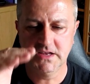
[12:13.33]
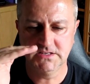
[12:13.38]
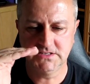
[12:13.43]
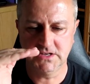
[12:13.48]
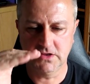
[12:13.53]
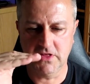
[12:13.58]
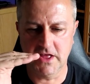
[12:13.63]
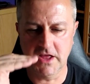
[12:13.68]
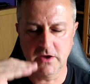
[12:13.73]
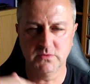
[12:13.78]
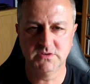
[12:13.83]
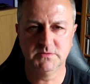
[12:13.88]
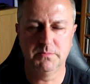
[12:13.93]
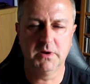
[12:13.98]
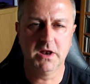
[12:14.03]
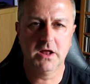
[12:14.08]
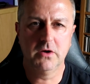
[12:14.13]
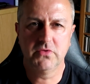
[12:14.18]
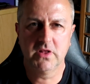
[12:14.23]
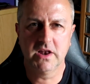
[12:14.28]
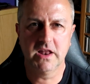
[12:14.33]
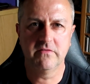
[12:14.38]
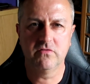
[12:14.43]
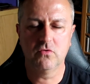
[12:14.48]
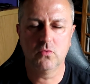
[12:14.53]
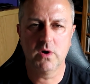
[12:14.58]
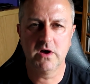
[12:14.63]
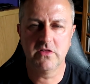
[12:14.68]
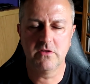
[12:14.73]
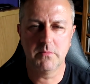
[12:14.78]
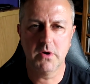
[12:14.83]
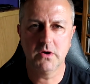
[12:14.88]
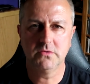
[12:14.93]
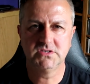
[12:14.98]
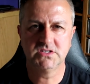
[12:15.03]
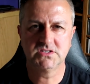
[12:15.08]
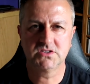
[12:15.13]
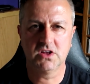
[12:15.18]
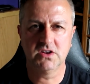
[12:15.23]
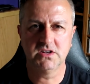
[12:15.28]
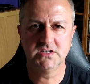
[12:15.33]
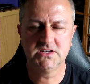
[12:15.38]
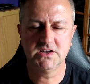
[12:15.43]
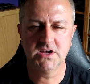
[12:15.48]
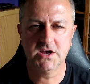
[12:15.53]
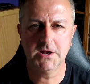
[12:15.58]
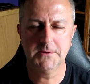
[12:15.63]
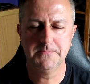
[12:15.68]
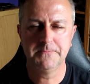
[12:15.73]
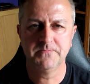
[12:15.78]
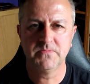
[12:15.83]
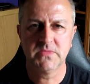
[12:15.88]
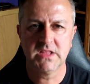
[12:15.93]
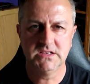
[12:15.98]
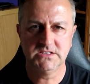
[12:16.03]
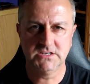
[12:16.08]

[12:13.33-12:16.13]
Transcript: so that it was below the level where the motor's going to turn.